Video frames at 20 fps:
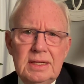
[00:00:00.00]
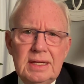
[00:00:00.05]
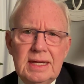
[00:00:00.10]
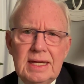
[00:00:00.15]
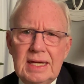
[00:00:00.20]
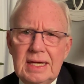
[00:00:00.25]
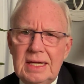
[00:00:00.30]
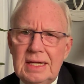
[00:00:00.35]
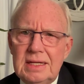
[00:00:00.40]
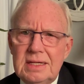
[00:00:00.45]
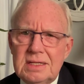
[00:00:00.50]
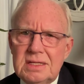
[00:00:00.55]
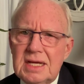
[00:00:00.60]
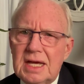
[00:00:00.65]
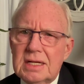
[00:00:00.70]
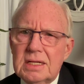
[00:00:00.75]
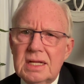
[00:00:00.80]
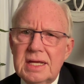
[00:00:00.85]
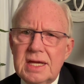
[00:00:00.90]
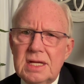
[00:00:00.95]
a
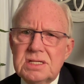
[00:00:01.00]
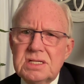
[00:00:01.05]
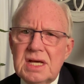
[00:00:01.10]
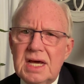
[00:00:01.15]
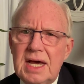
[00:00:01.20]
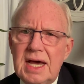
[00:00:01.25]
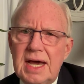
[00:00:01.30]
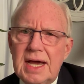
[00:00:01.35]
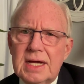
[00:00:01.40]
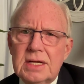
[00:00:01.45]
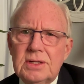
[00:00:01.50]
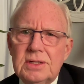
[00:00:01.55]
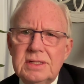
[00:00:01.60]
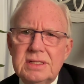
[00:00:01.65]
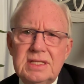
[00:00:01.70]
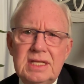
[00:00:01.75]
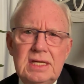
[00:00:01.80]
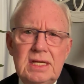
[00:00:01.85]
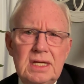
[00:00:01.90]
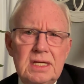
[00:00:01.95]
deadly attack
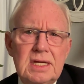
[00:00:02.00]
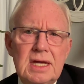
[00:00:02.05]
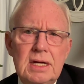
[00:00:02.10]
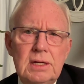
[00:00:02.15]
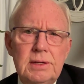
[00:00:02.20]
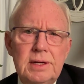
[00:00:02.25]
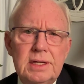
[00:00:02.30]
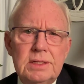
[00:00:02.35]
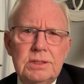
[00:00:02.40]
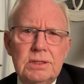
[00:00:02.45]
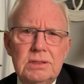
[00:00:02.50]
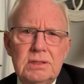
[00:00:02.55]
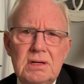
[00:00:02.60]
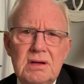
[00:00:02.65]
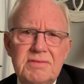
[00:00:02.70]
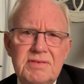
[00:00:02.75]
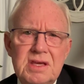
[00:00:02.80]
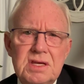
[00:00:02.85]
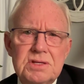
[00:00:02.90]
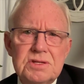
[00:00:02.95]
on the character
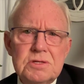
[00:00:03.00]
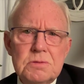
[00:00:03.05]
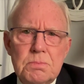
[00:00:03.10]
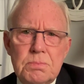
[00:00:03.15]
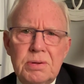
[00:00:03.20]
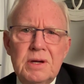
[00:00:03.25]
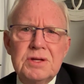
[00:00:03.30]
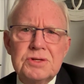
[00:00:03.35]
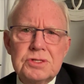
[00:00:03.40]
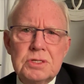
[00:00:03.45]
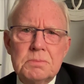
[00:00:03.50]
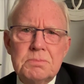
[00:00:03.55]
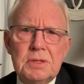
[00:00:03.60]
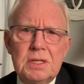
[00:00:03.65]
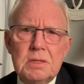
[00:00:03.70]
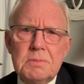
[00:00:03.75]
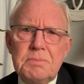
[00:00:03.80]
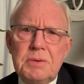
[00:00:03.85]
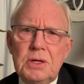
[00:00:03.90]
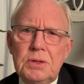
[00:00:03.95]
of his
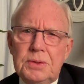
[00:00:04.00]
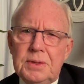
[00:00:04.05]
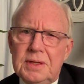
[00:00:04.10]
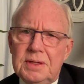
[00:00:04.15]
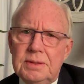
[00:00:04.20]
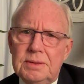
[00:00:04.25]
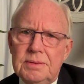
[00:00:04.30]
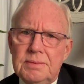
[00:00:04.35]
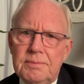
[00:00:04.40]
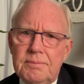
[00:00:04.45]
principal opponent.